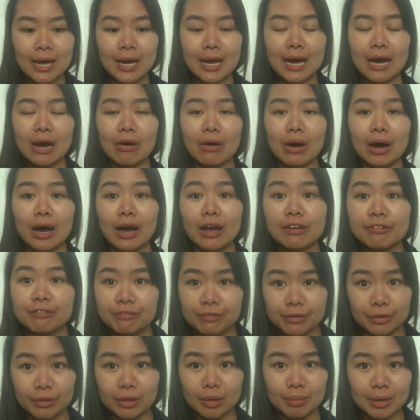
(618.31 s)
how I
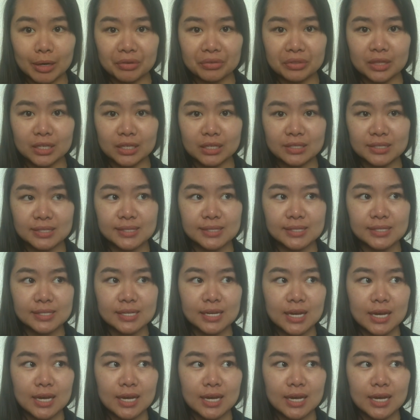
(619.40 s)
feel about this,